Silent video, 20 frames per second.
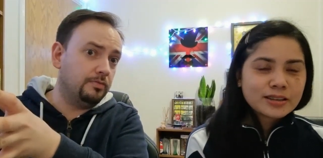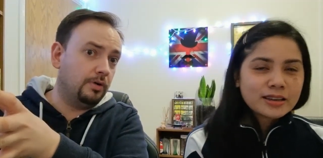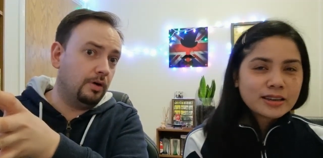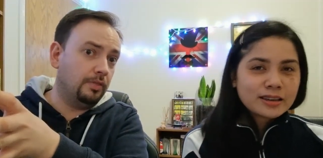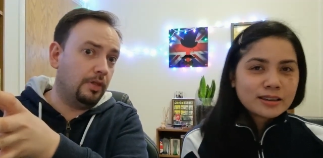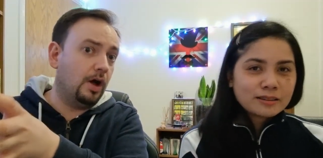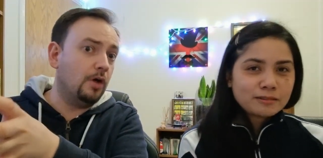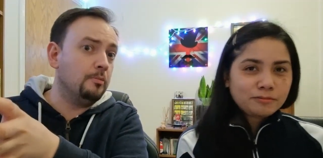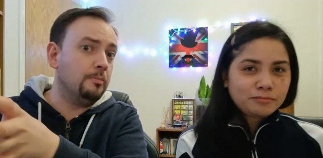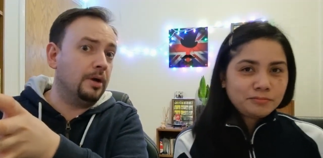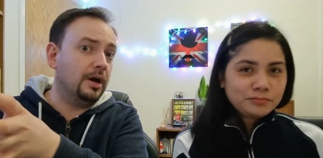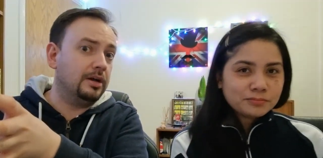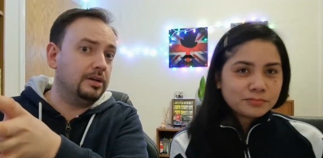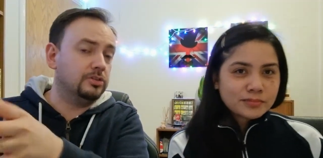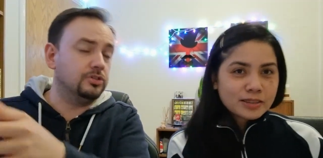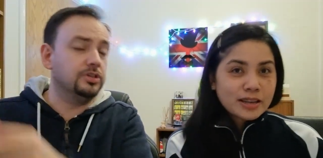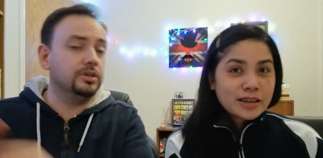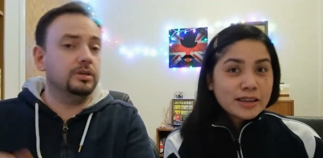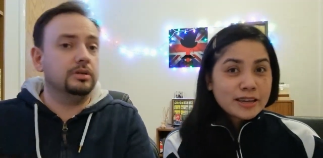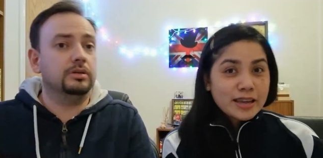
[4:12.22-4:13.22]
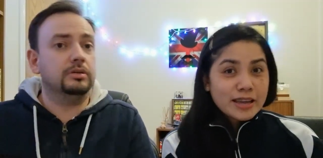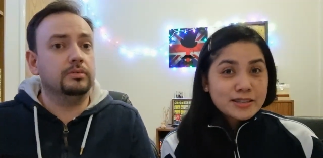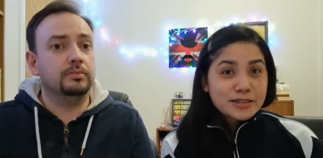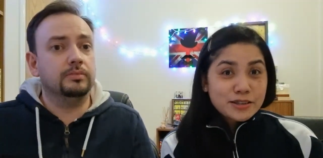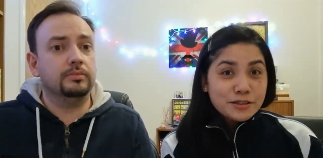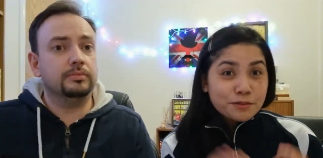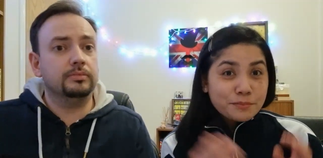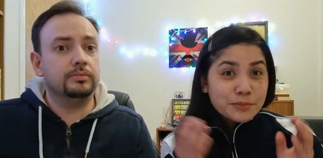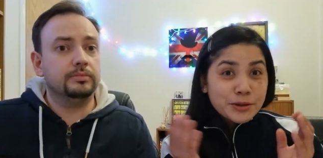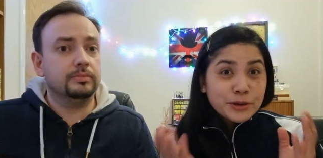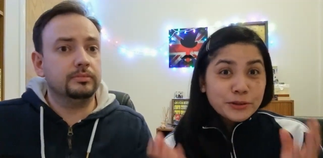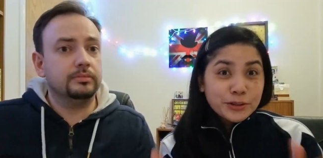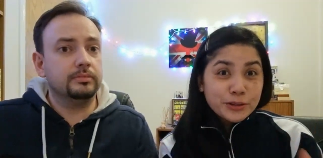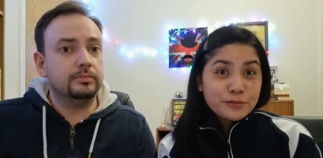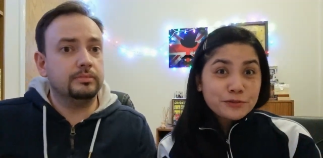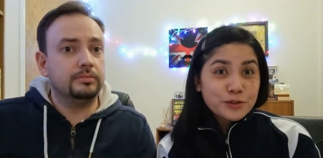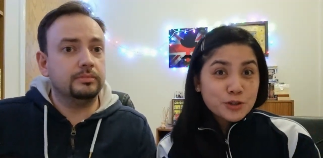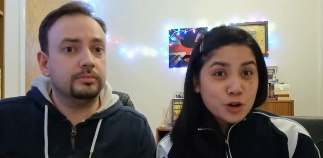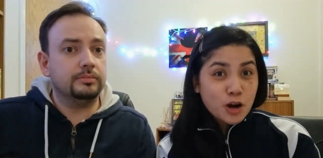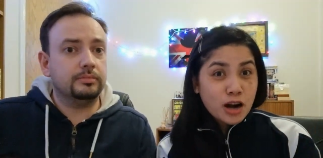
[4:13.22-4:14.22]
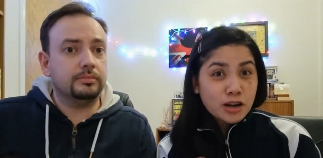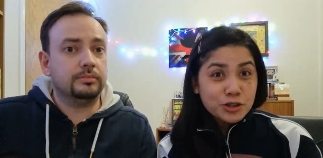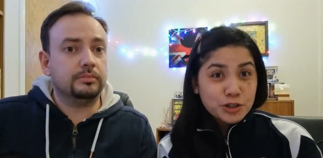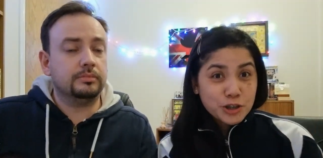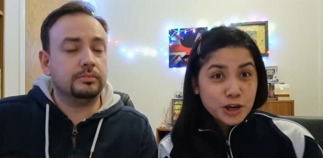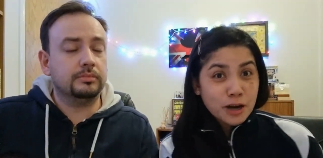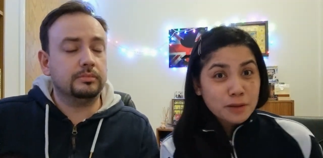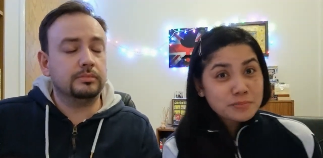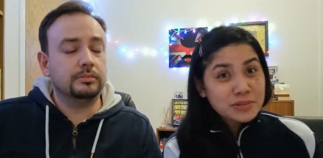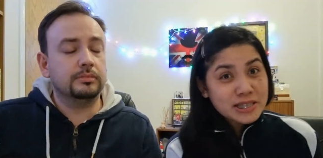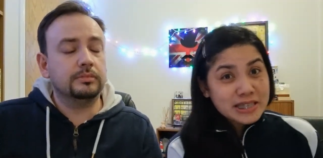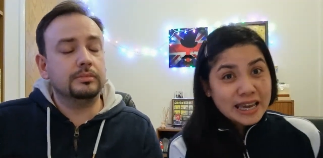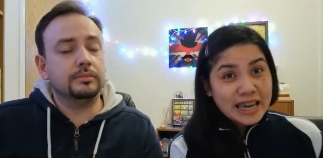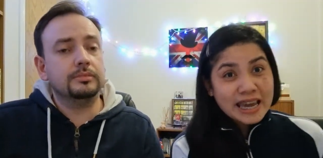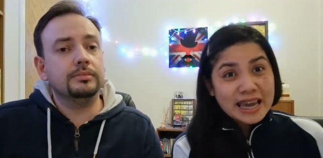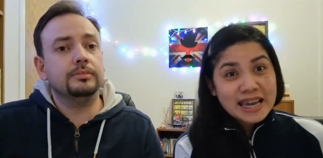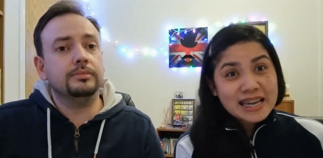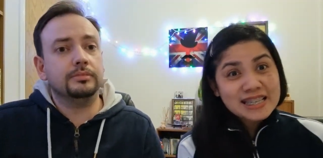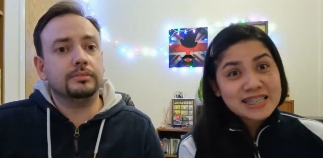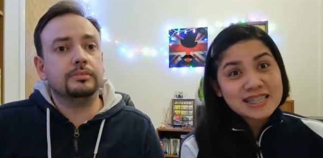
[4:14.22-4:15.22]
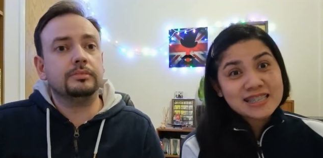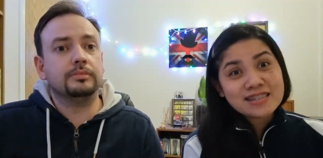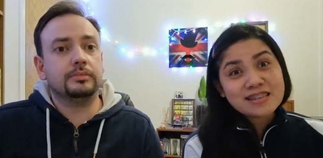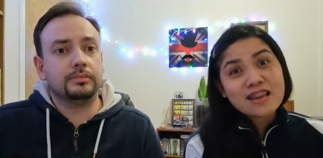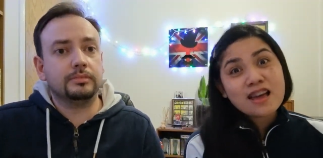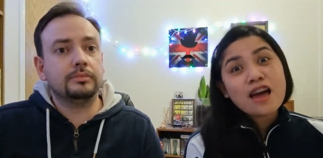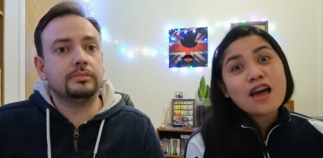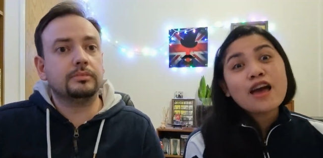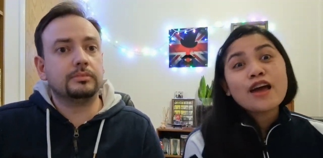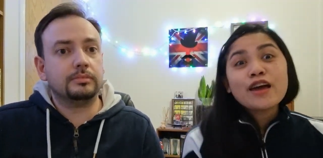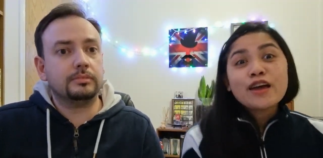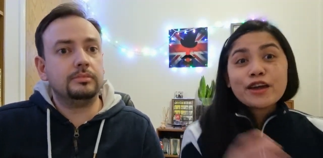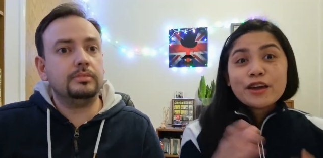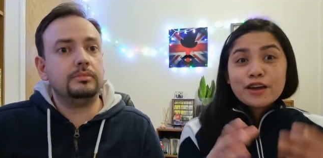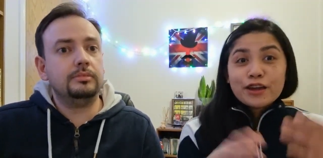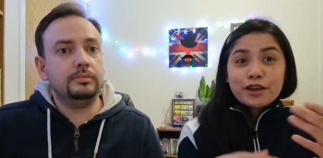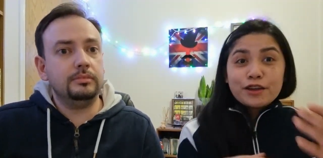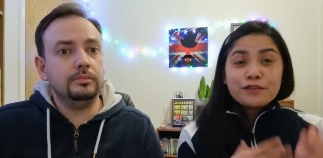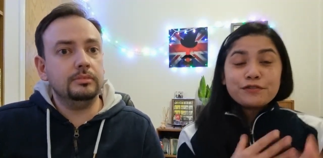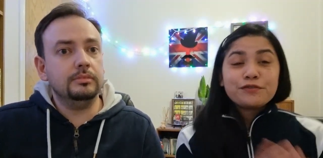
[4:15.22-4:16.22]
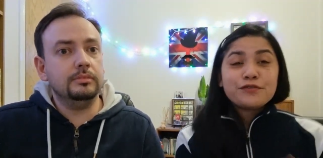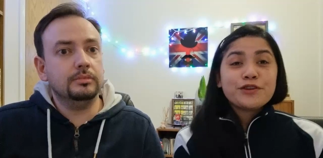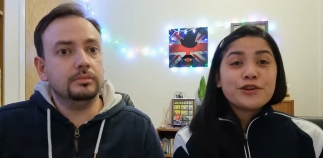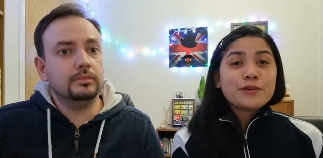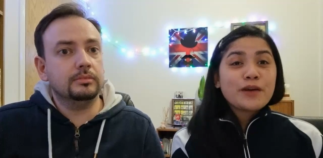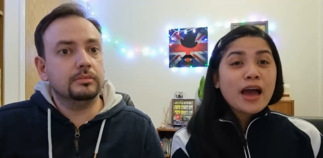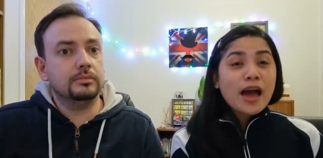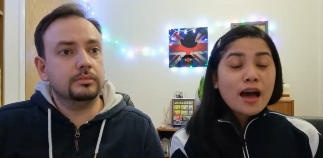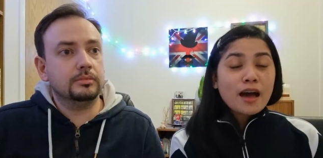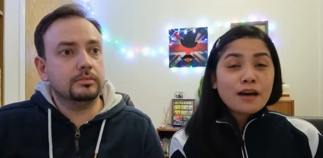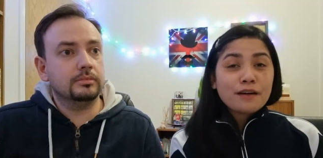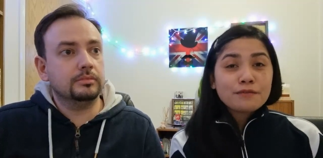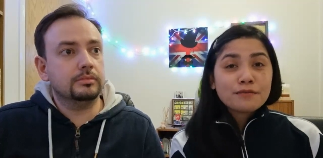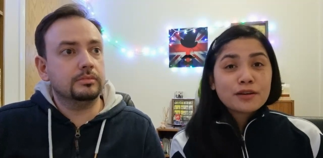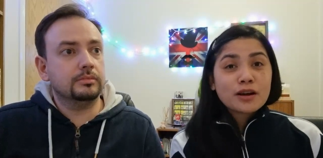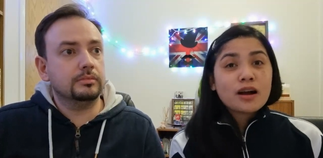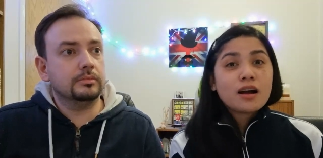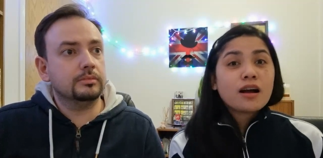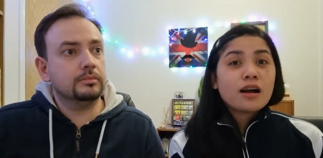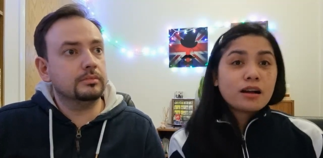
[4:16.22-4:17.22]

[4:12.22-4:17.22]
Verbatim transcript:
Speaker 1: homepage. Yes, and the beauty of TRAC Jobs is, if you have